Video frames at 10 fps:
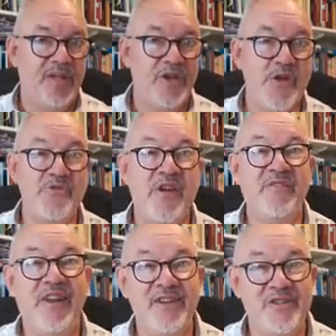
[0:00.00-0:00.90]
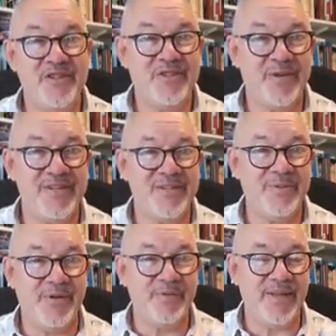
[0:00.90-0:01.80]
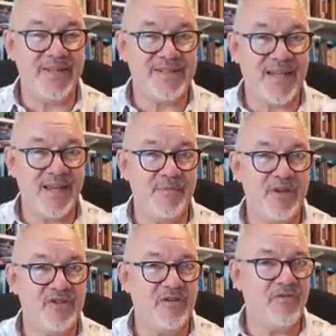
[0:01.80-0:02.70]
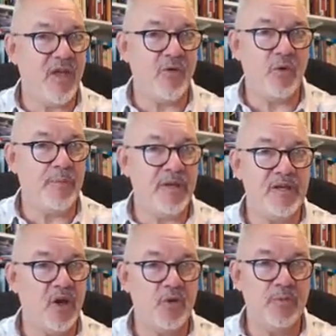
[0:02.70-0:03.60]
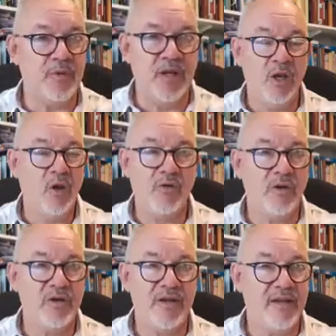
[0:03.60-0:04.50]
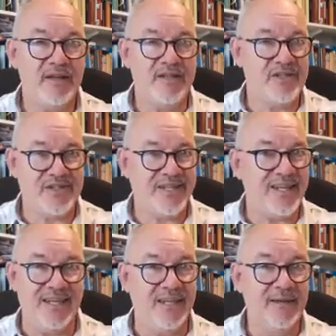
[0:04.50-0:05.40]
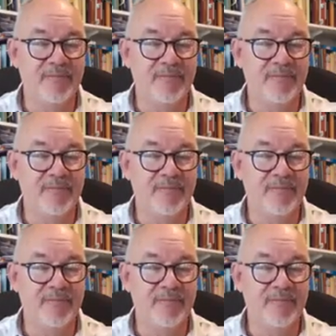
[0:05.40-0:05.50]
You know, in Revelation 21, where there's that image of there will be no longer any sea.